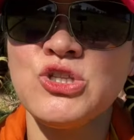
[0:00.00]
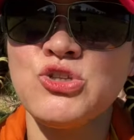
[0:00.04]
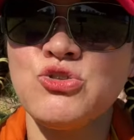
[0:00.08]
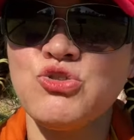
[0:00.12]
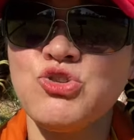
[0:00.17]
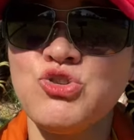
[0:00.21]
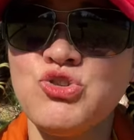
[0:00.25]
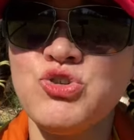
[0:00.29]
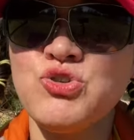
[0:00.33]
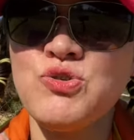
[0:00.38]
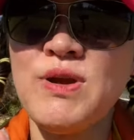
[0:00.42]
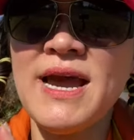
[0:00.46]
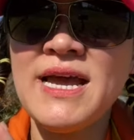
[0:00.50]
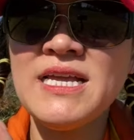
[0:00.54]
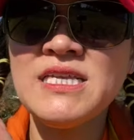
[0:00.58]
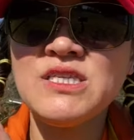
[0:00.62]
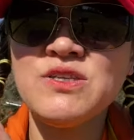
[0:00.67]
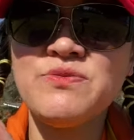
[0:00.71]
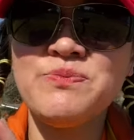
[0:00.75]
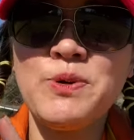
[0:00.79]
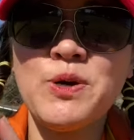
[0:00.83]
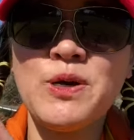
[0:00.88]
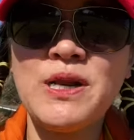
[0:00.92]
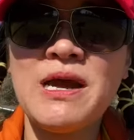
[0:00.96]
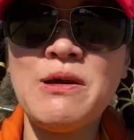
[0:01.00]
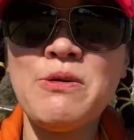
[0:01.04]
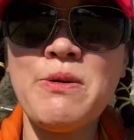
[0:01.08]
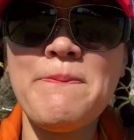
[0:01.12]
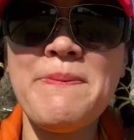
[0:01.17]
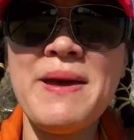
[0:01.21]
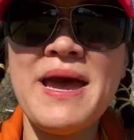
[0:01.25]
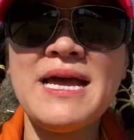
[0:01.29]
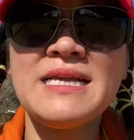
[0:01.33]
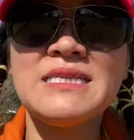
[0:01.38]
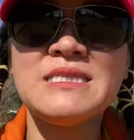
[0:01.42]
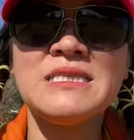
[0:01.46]
to transport our
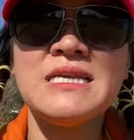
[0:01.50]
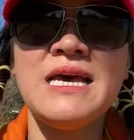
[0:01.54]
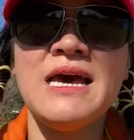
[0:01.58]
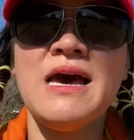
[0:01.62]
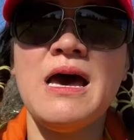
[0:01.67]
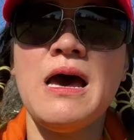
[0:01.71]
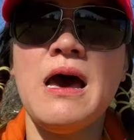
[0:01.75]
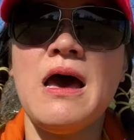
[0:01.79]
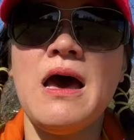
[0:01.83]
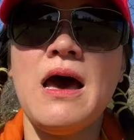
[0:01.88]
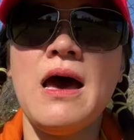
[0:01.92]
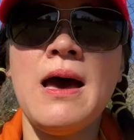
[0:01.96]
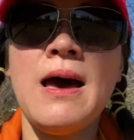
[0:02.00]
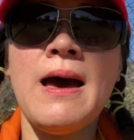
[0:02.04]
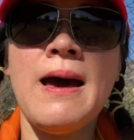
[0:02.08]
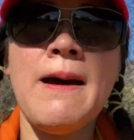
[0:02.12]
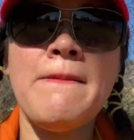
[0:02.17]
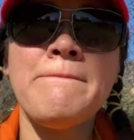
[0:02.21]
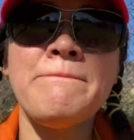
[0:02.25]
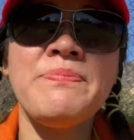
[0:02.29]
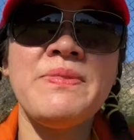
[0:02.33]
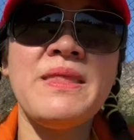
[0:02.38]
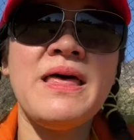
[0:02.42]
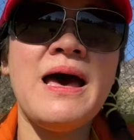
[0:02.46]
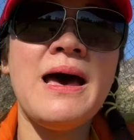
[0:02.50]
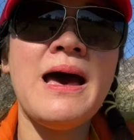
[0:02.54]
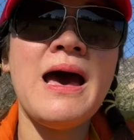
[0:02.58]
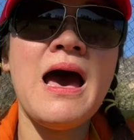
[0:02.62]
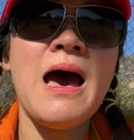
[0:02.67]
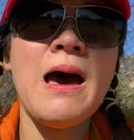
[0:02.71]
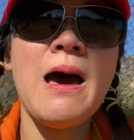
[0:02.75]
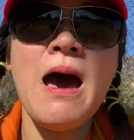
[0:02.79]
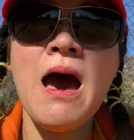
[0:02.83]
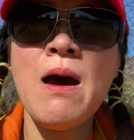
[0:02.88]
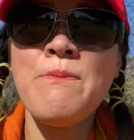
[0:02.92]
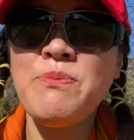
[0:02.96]
pets
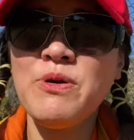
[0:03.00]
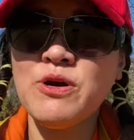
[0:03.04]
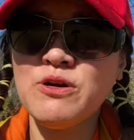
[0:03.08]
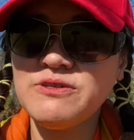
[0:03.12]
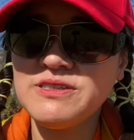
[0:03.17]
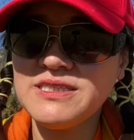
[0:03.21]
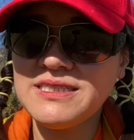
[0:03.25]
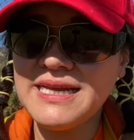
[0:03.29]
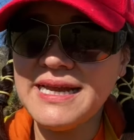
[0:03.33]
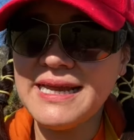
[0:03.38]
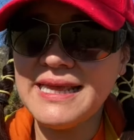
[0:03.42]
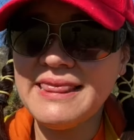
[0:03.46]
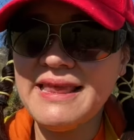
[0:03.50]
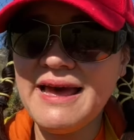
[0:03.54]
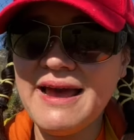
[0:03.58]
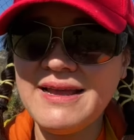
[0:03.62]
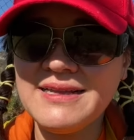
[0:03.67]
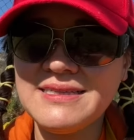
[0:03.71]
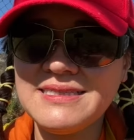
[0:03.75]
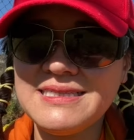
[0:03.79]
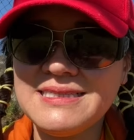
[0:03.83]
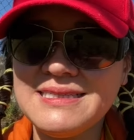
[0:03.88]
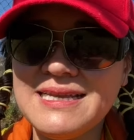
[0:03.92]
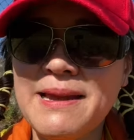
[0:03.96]
above state lines.